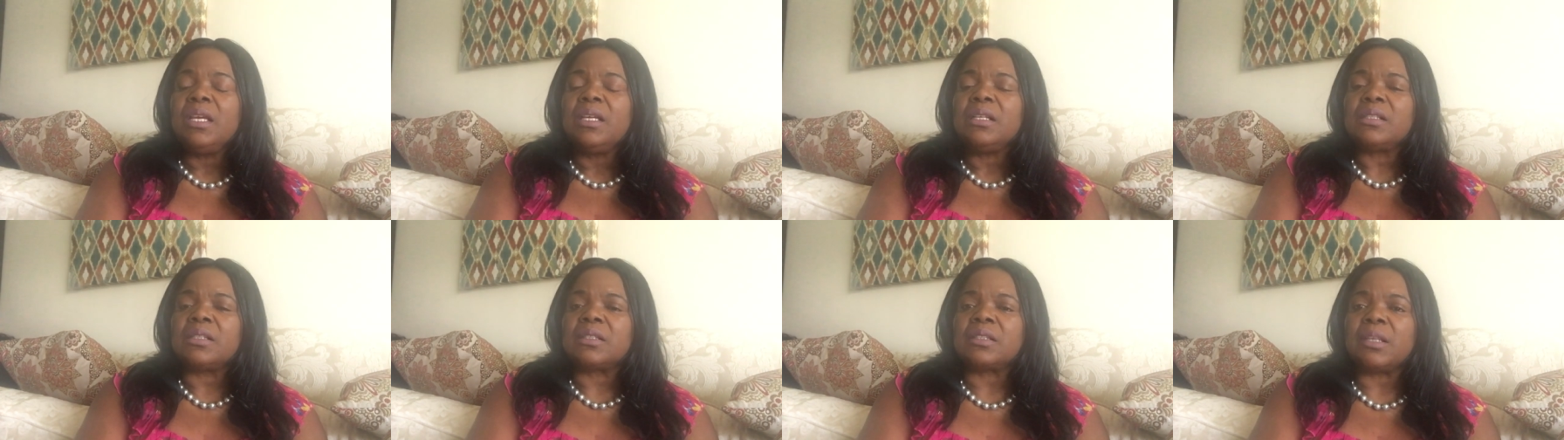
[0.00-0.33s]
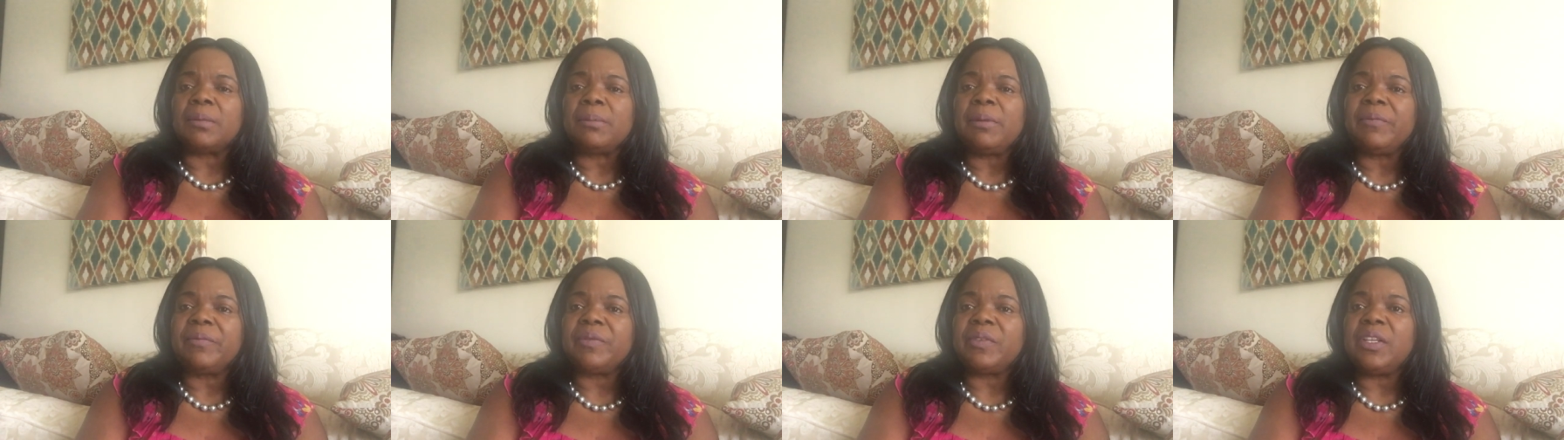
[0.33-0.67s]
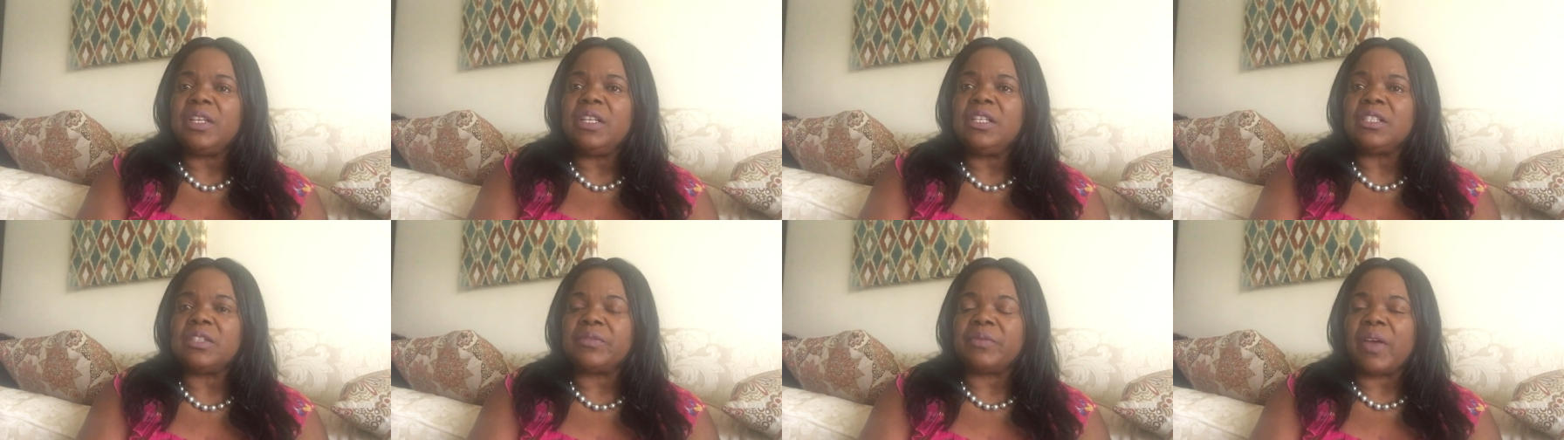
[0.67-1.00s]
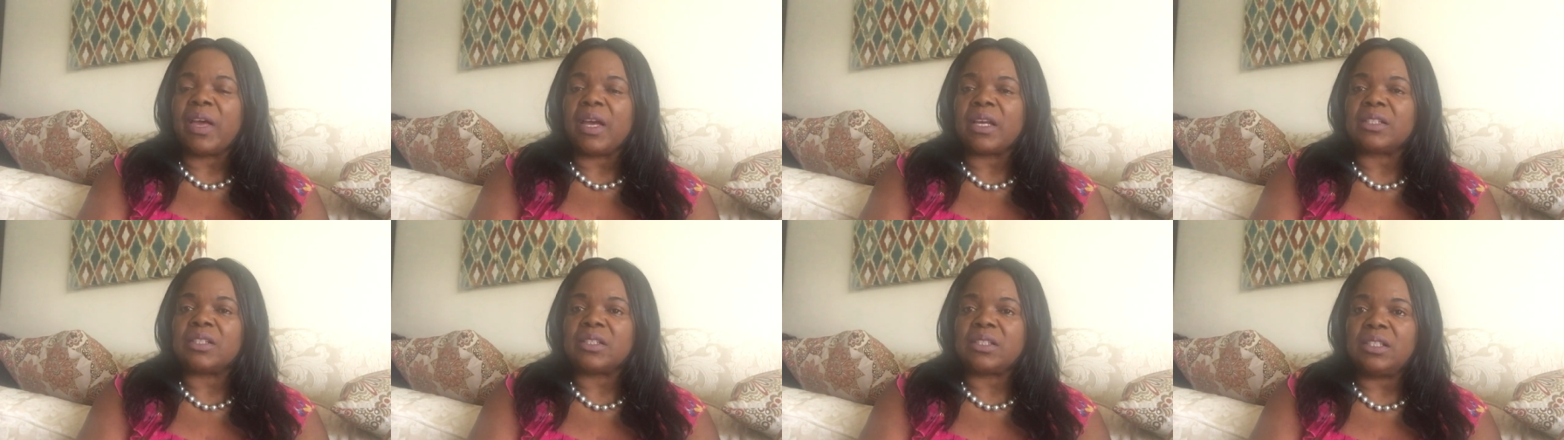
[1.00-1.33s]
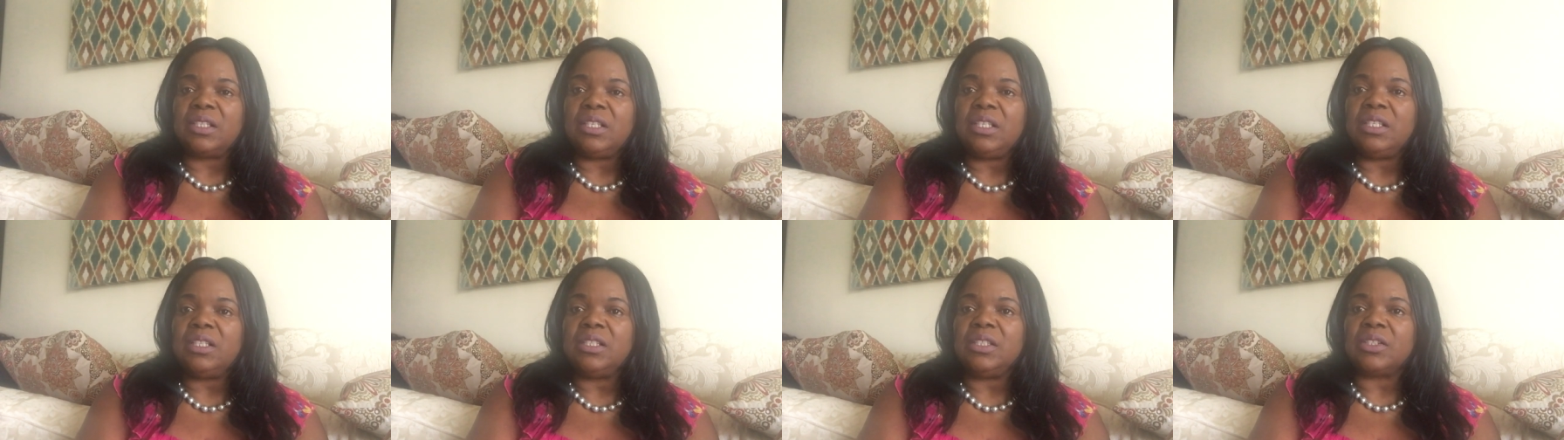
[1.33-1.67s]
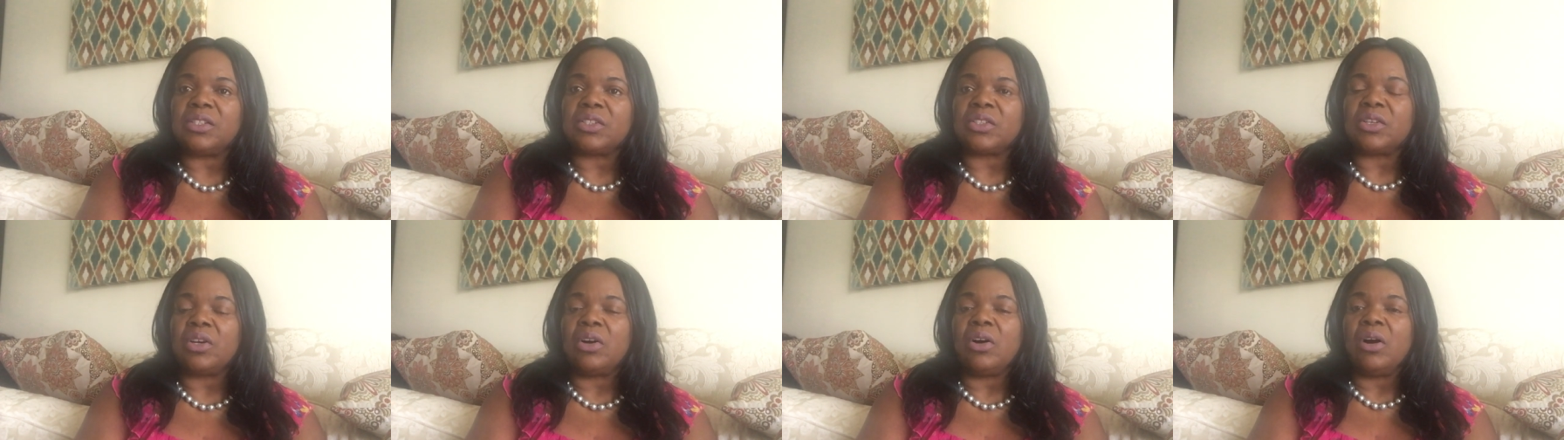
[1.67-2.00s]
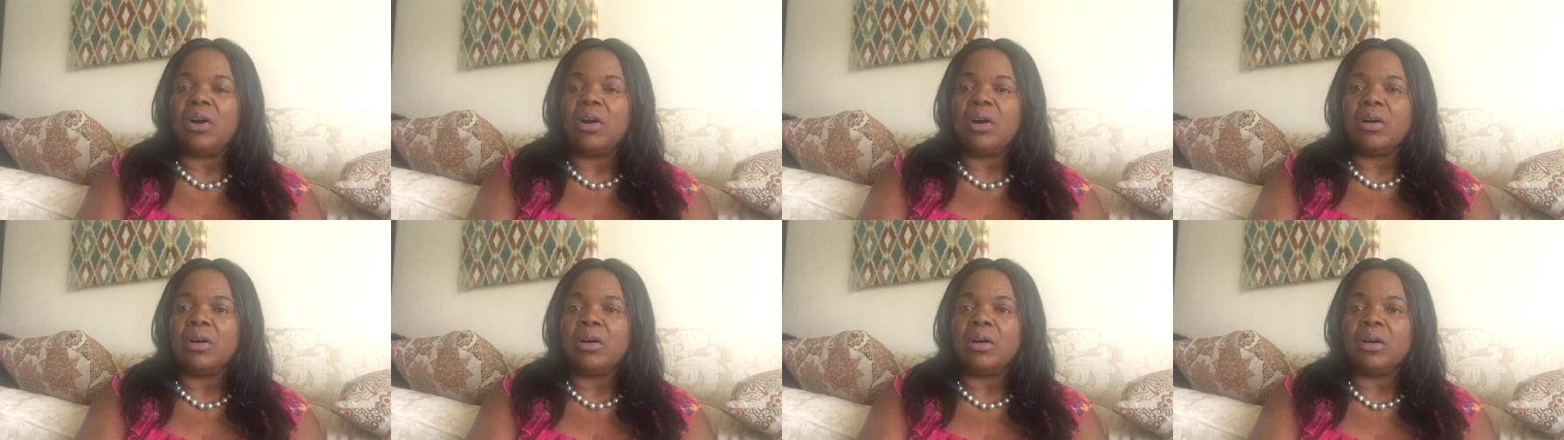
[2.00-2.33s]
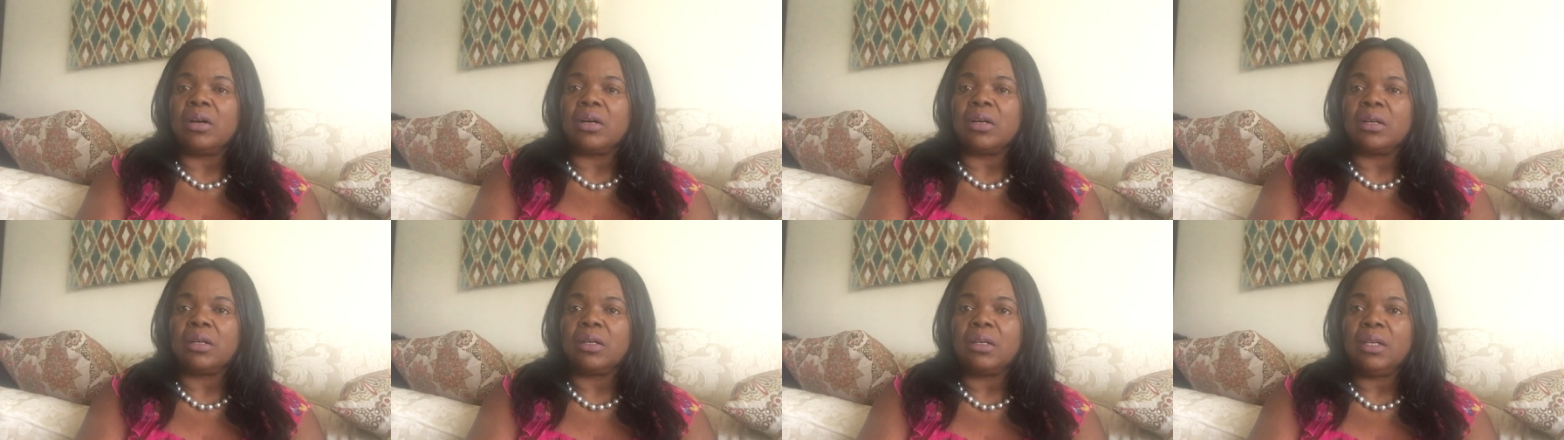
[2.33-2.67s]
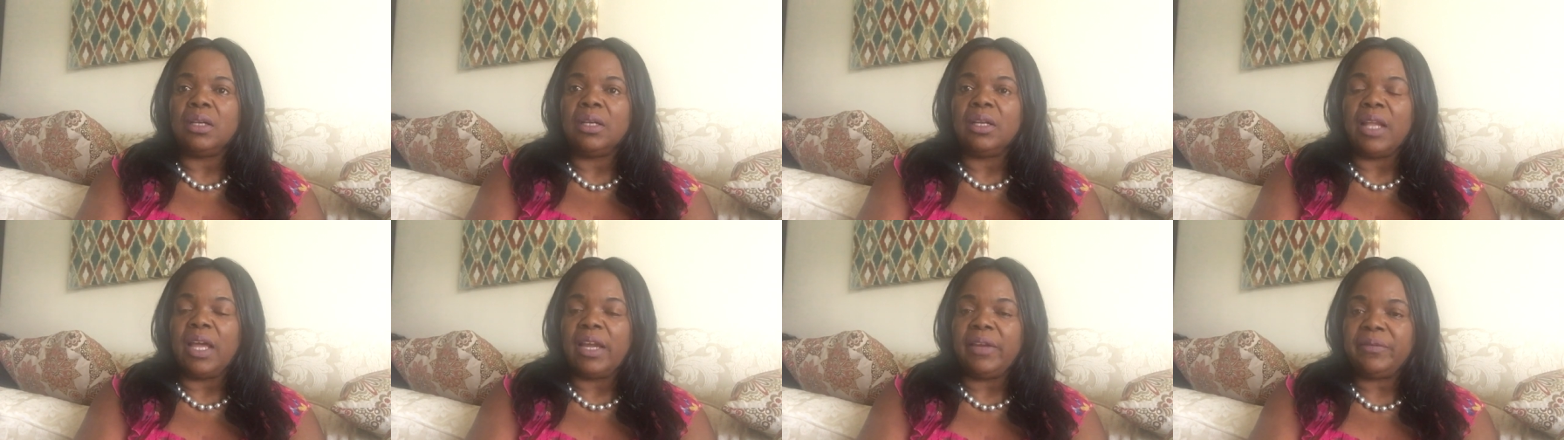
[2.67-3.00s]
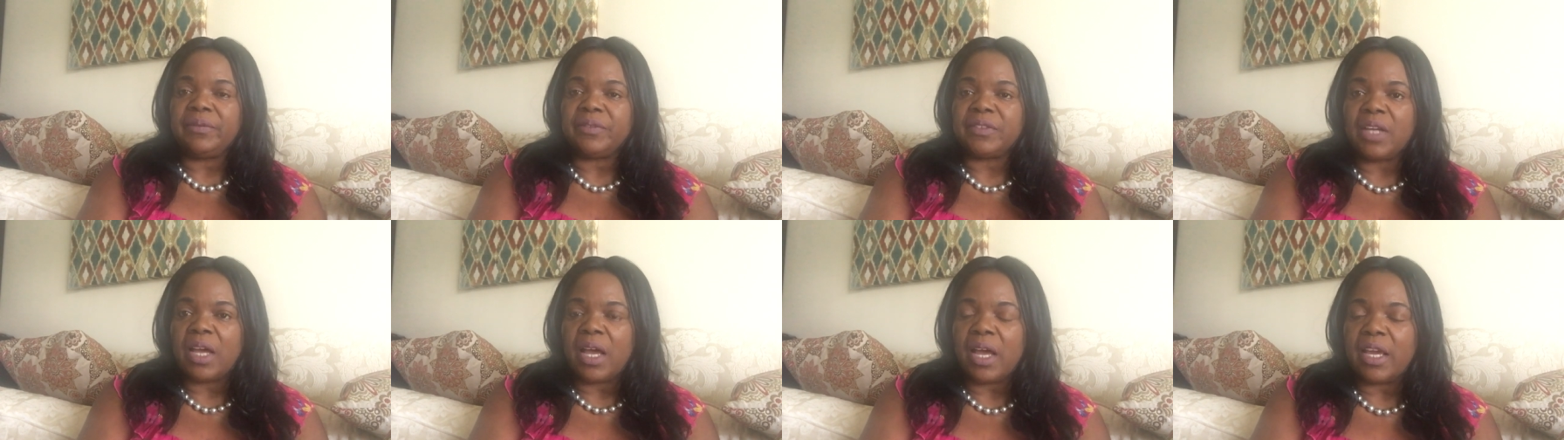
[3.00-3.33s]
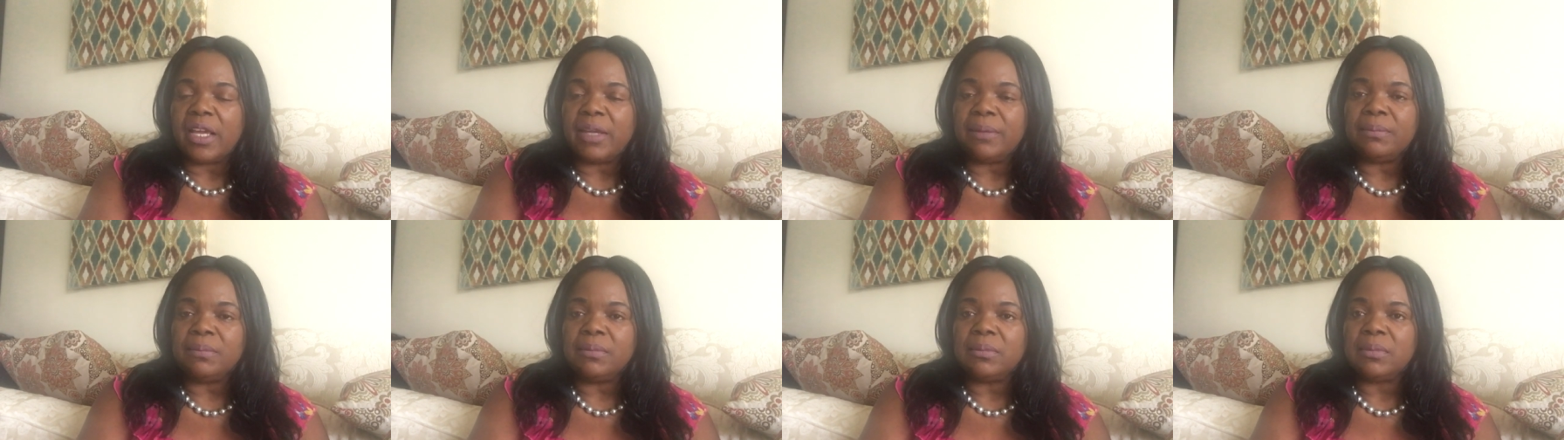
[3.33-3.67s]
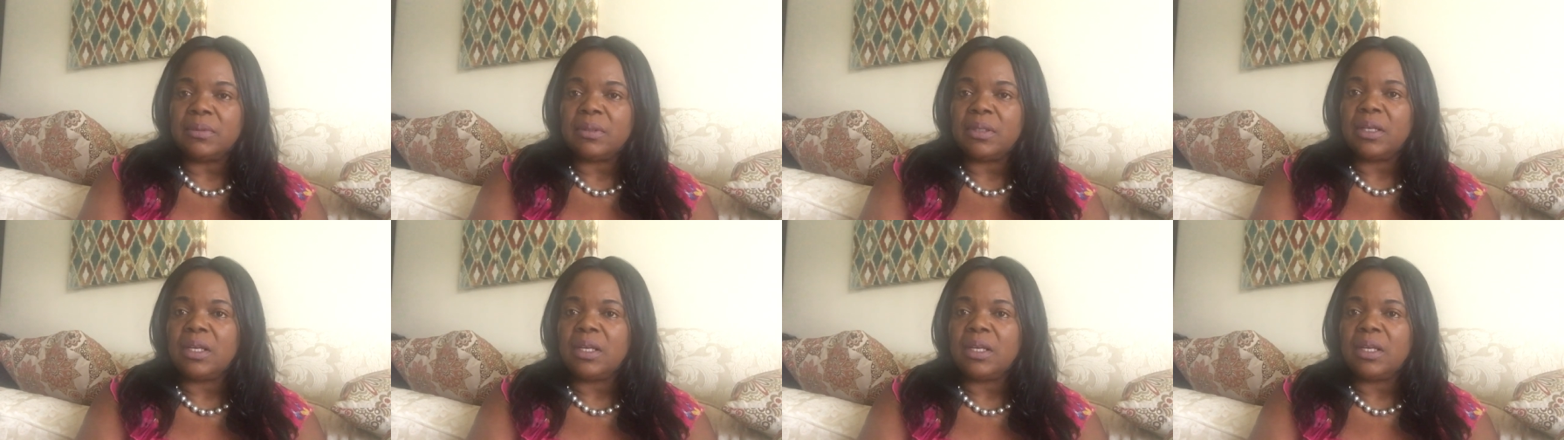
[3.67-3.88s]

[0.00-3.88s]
Some of these vaccines are lifetime,